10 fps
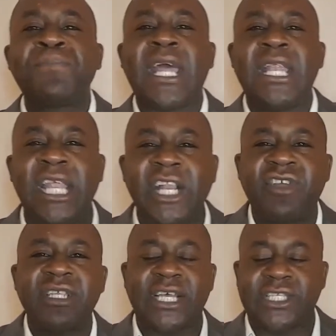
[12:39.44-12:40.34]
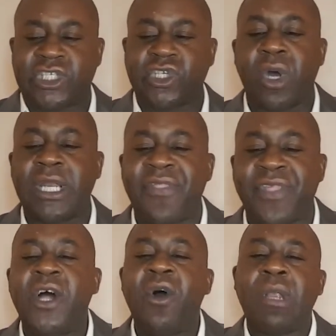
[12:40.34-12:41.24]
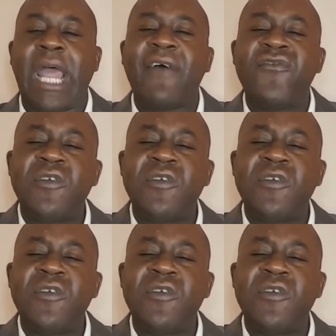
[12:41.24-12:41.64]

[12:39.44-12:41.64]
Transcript: It literally is like soil in that whatever